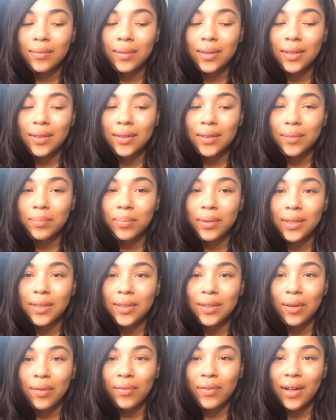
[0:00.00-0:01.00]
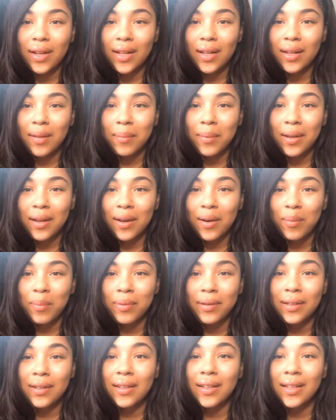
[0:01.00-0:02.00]
please, please don't fucking hit me though.
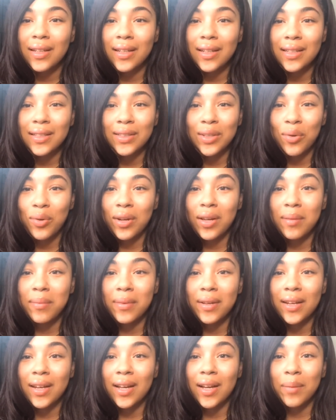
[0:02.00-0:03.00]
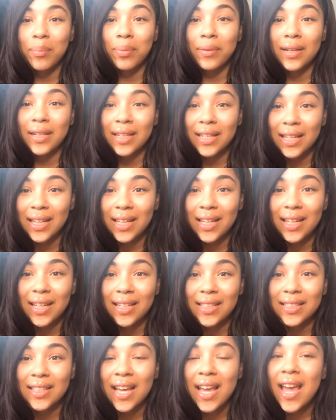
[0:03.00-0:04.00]
Please don't hit me. Like,
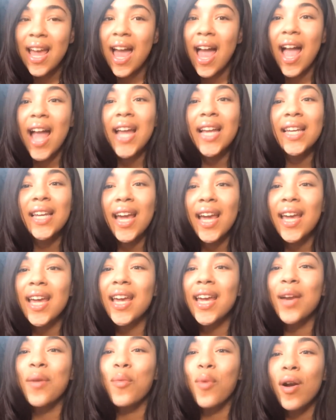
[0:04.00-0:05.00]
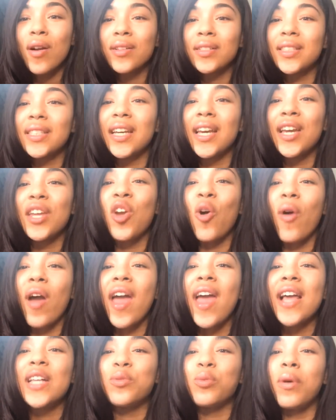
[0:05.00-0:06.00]
please. Ain't nothing worse than getting your
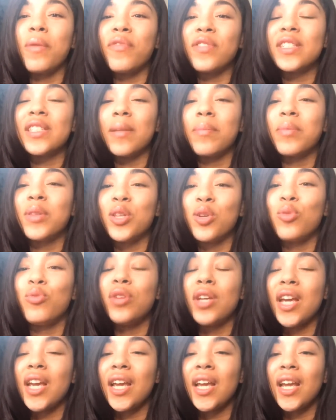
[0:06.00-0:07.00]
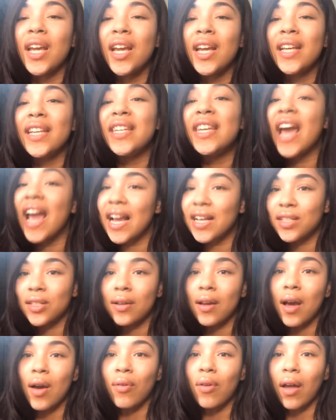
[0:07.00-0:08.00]
ass whipped for something you did days
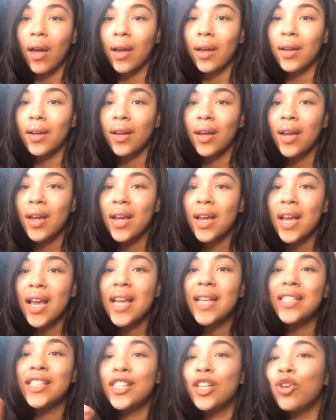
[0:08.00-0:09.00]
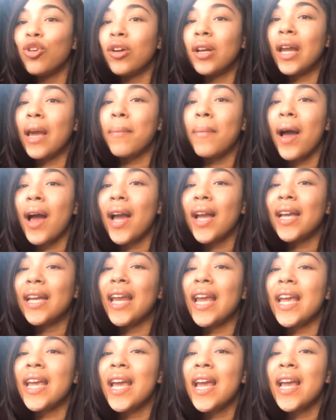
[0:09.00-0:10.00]
ago. Like, it's still on their mind and
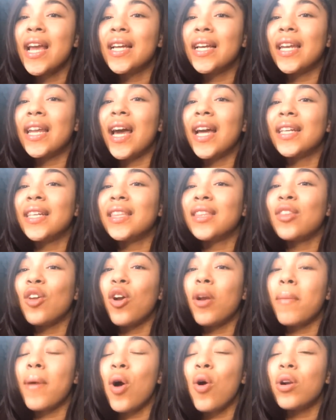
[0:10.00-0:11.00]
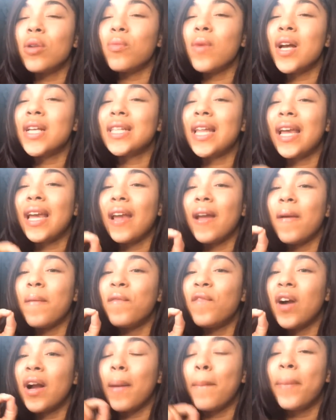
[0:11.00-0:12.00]
they like thought about all the ways they can
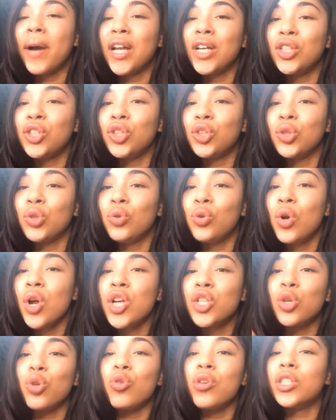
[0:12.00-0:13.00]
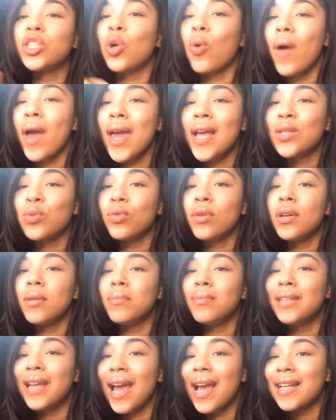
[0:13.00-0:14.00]
fucking punish you so you get your ass
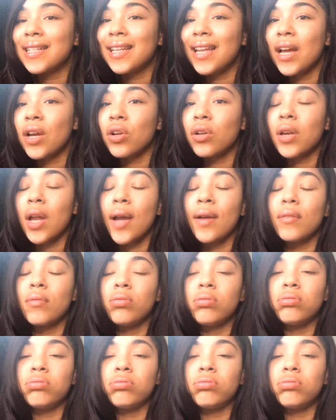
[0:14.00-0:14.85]
whipped days later. Like,